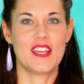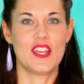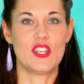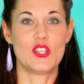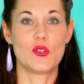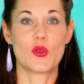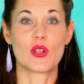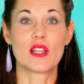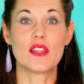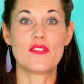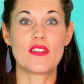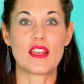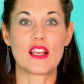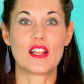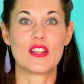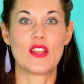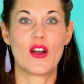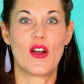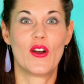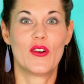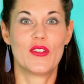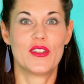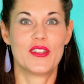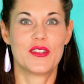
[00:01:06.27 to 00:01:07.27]
And you are living
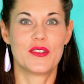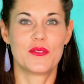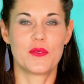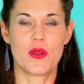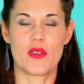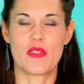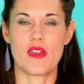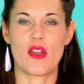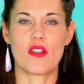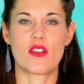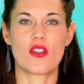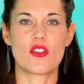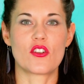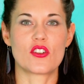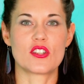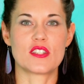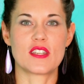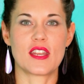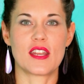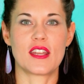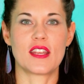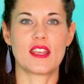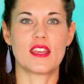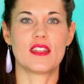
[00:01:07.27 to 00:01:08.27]
alone without
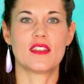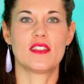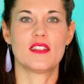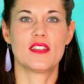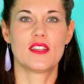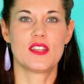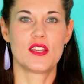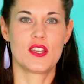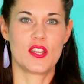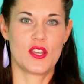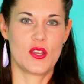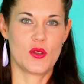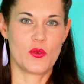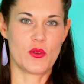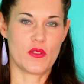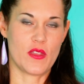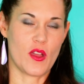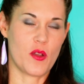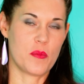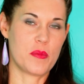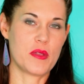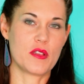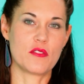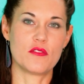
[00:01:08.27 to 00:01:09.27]
understanding it,
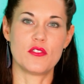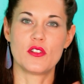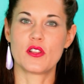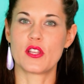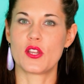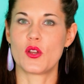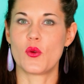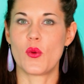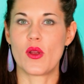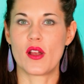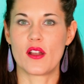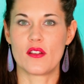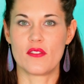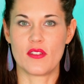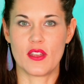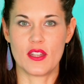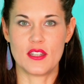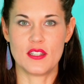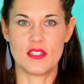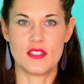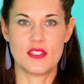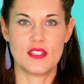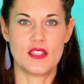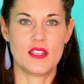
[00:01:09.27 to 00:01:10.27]
without being fully aware of
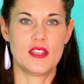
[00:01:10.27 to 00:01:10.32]
it.